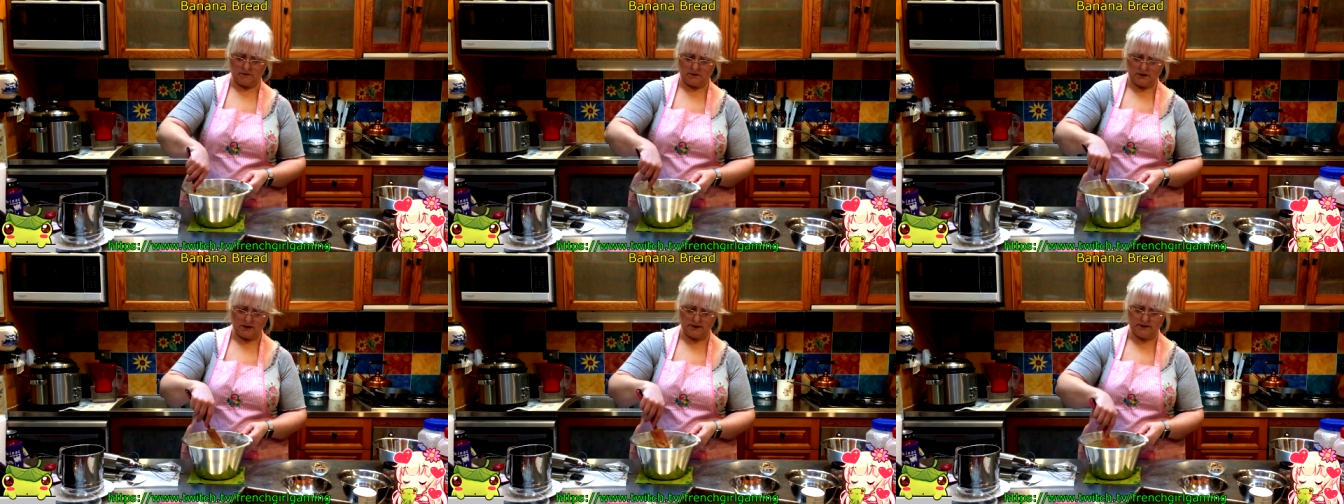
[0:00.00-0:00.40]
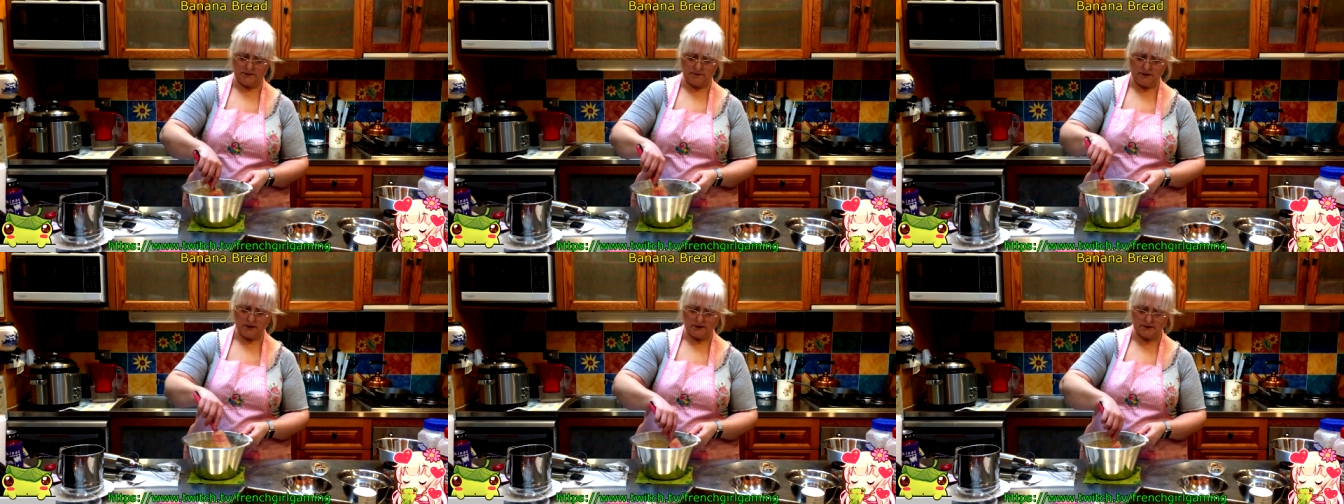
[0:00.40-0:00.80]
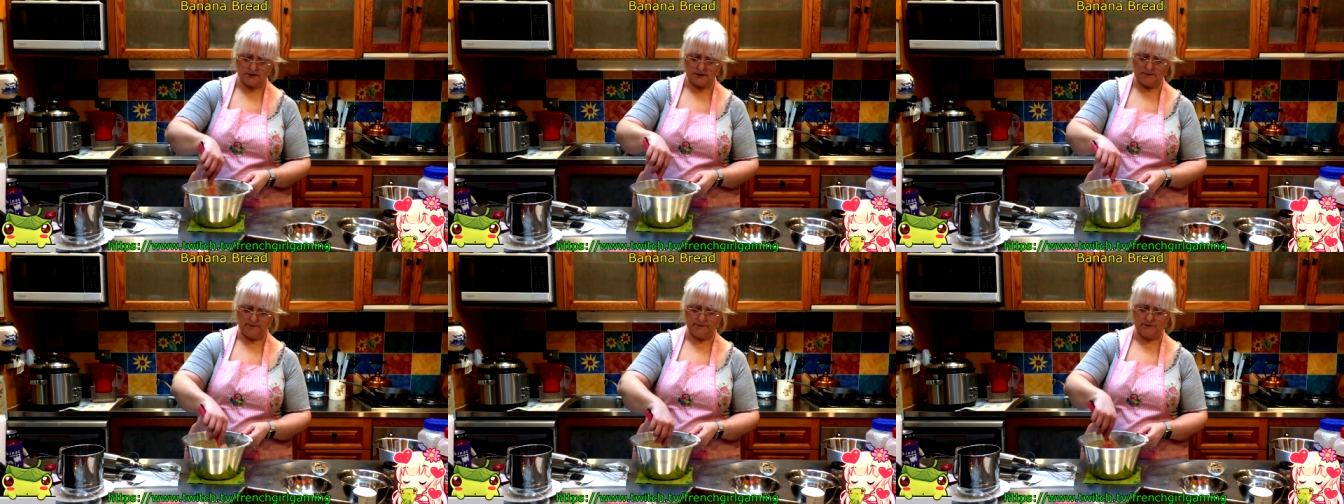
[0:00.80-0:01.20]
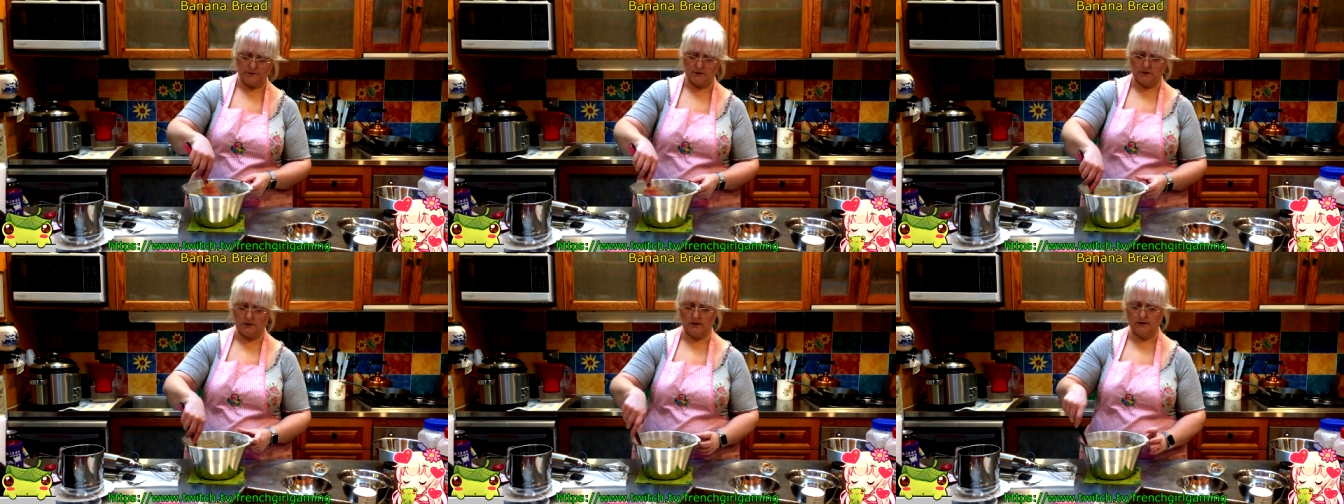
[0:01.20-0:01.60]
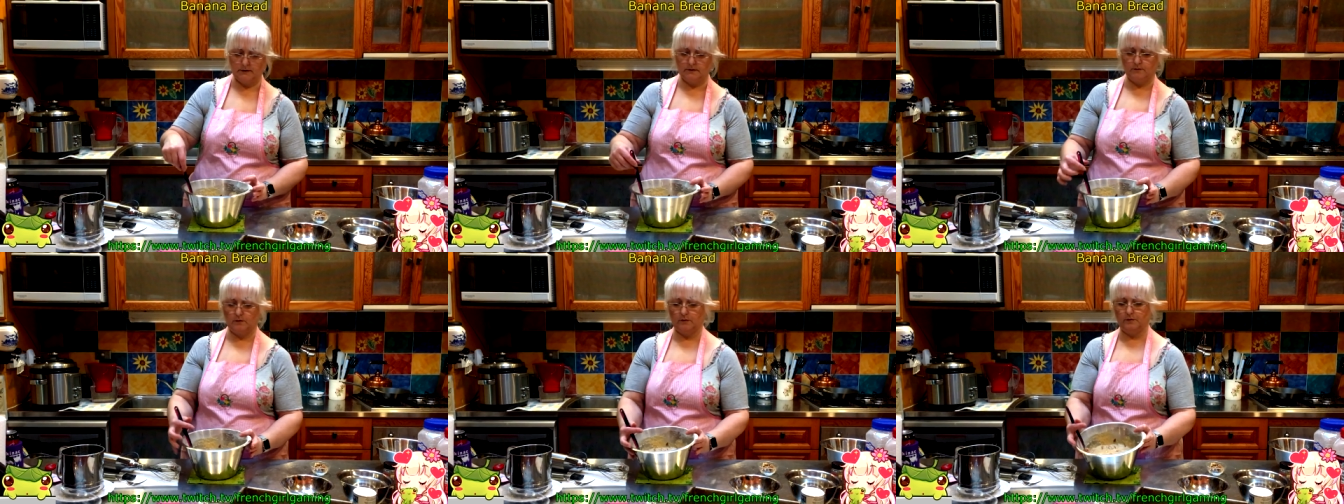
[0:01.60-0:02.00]
Nice mix. So this
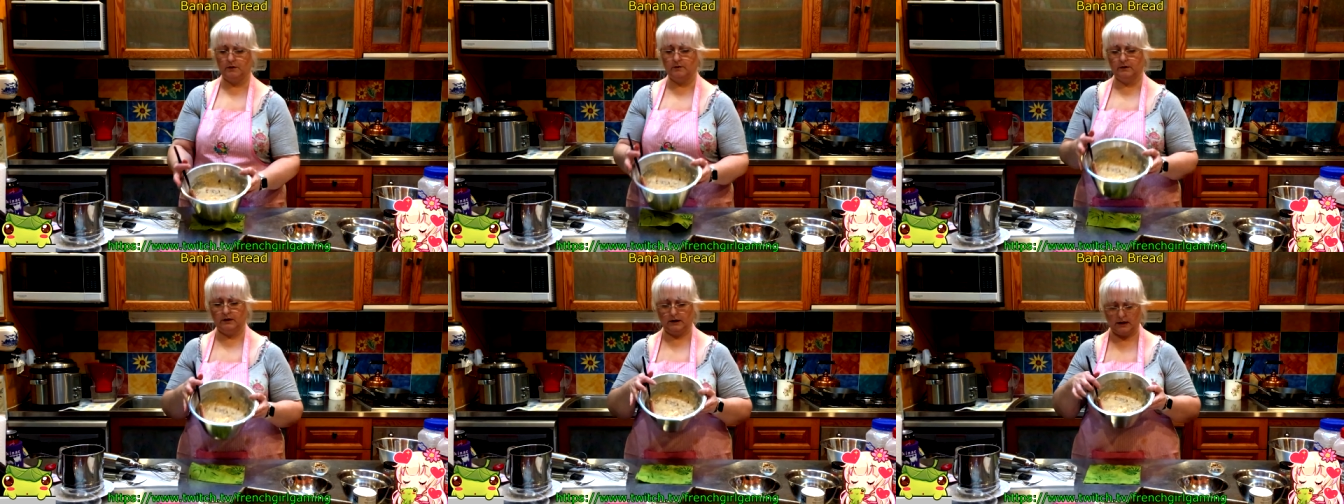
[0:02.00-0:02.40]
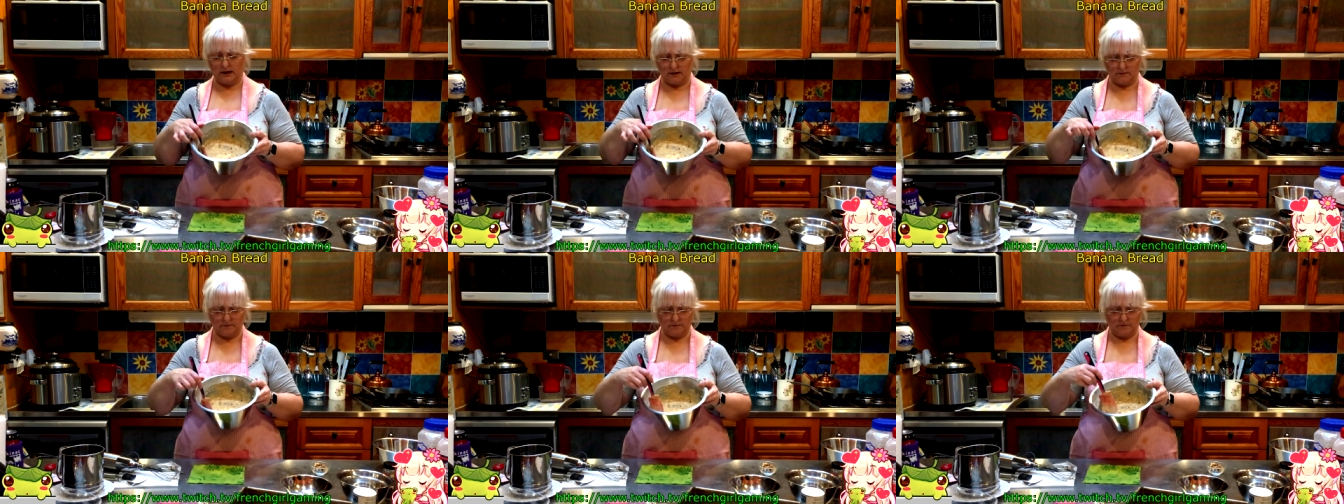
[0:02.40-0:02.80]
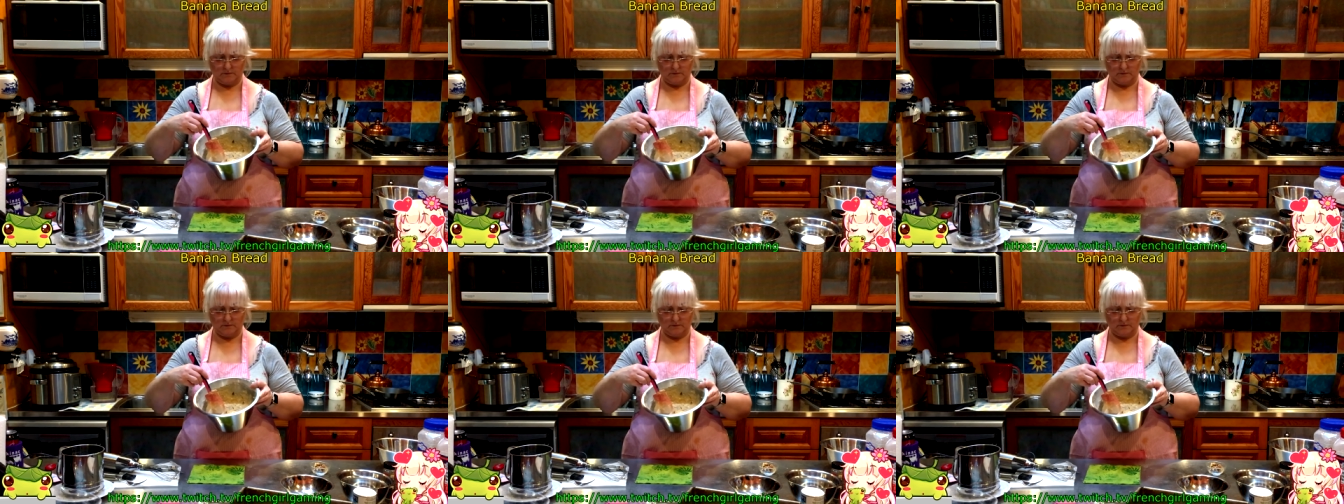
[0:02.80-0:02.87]
is what we're looking at,